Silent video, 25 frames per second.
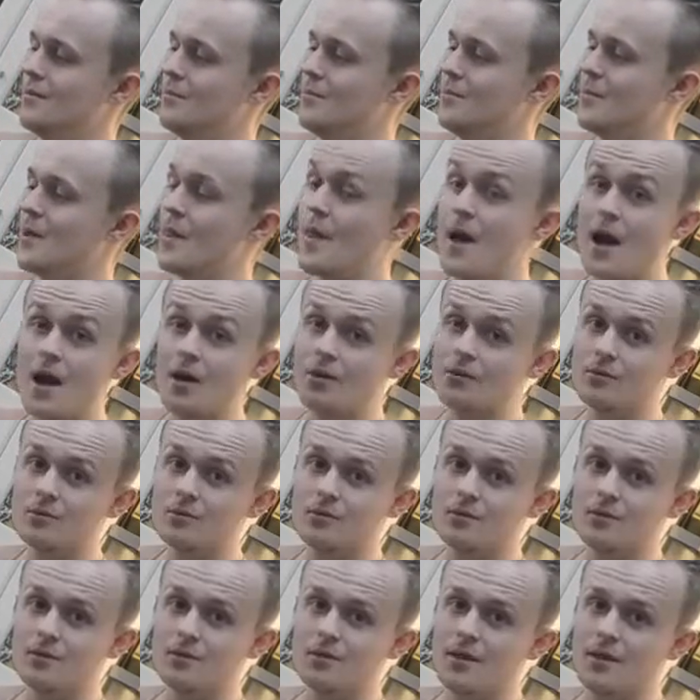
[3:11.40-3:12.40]
But now,
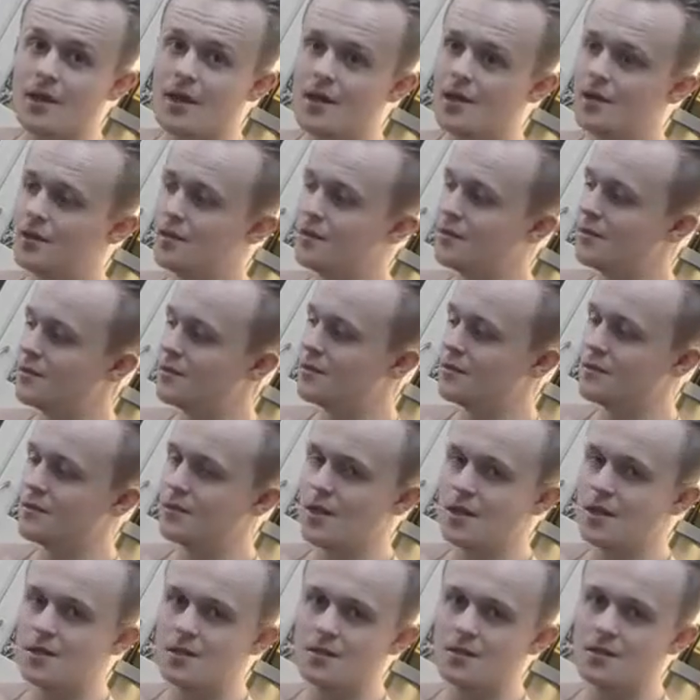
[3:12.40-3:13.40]
today,
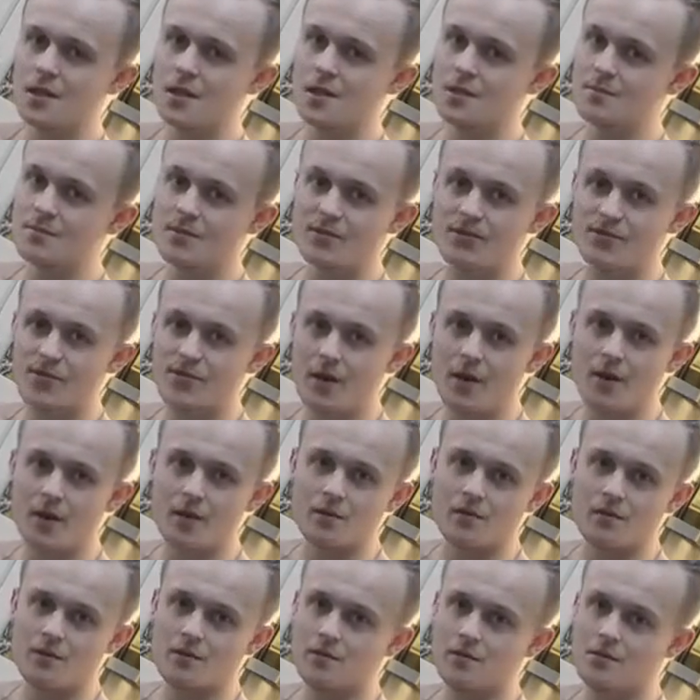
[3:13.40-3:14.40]
yesterday's been fine.
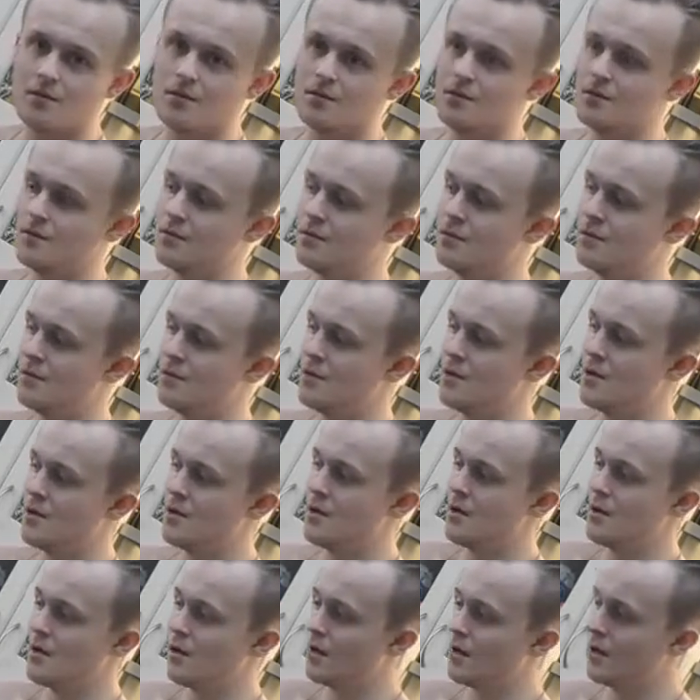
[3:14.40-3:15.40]

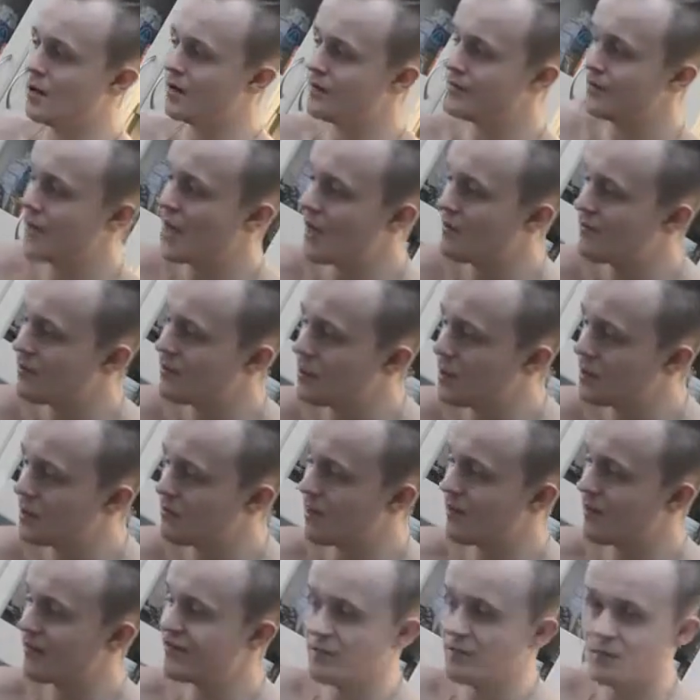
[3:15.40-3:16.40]
After having like
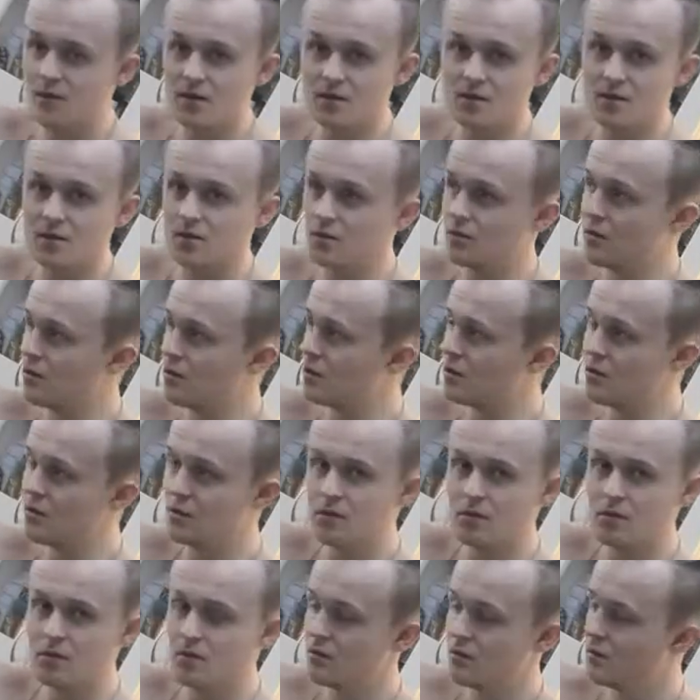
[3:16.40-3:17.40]
my fermented yogurt,
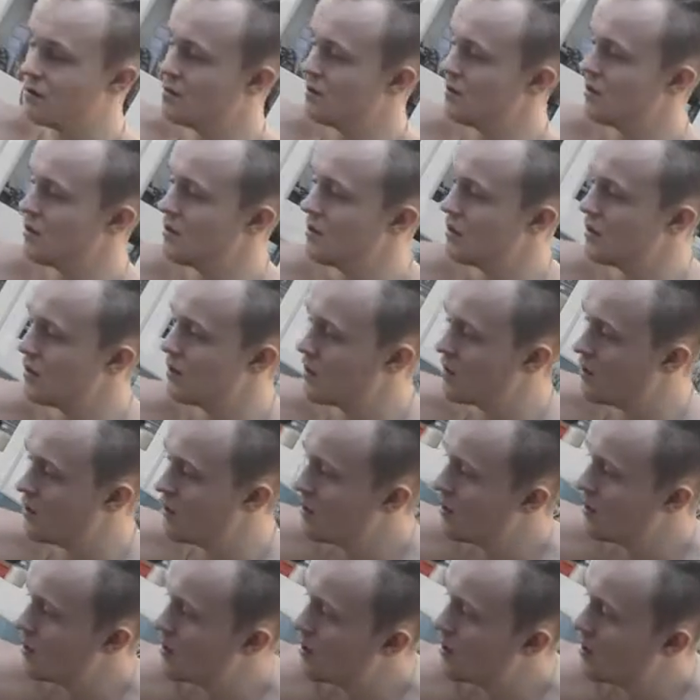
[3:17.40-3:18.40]

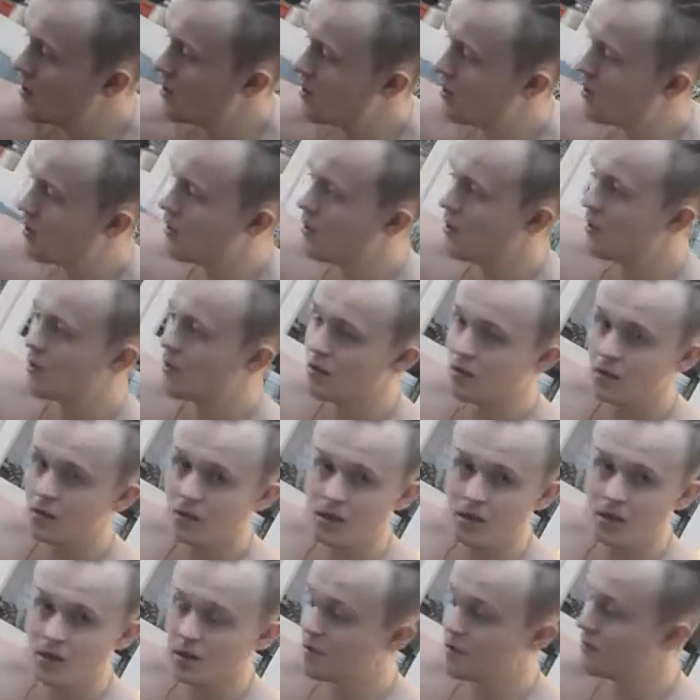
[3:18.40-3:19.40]

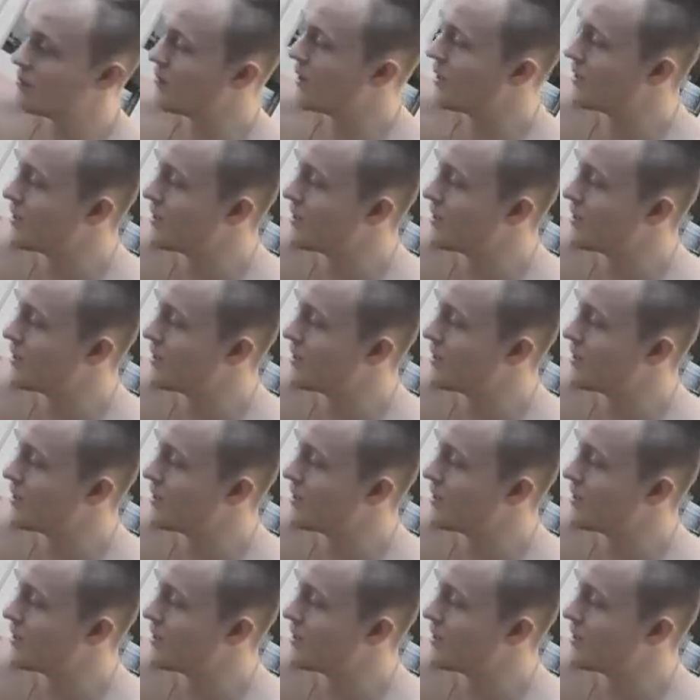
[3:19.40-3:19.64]
like my